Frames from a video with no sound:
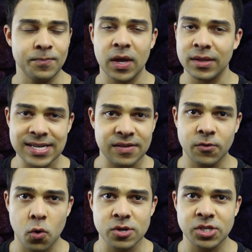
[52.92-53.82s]
Unless, of
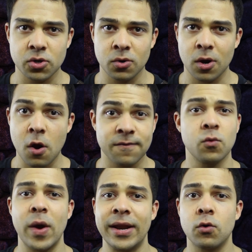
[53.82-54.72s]
course, you're
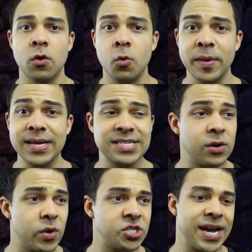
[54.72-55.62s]
overweight or obese,
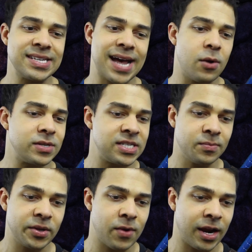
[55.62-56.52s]
in which case I would
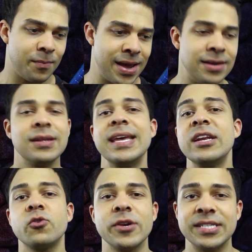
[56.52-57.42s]
simply recommend
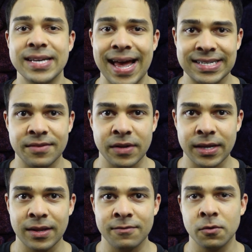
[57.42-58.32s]
increasing
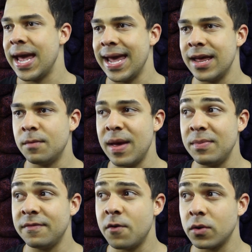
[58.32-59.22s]
activity level and
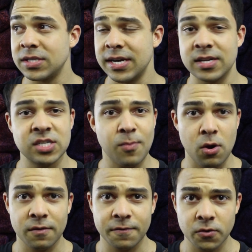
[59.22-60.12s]
maybe focusing on
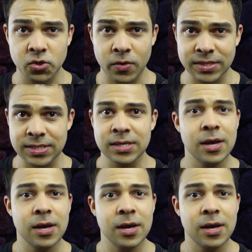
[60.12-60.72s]
smarter food choices.